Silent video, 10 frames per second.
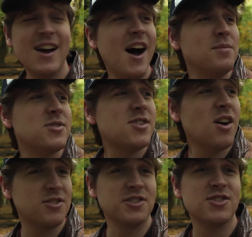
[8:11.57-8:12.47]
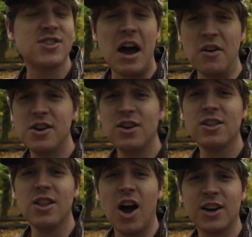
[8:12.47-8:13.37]
I'm starting to sound a
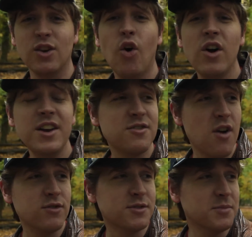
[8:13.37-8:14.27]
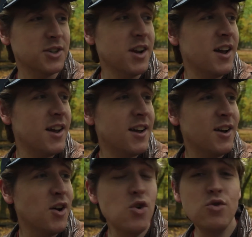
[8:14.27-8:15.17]
little like Lloyd Grossman.
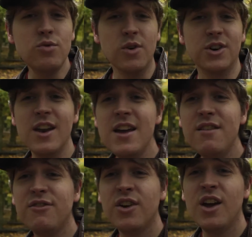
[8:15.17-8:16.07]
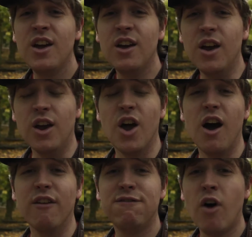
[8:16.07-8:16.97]
Who would live in
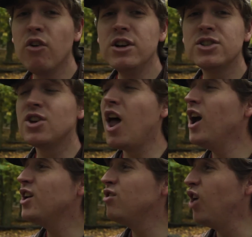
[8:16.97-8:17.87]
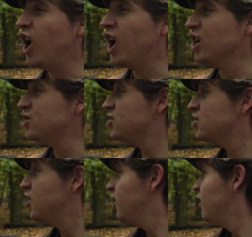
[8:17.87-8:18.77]
a forest like this?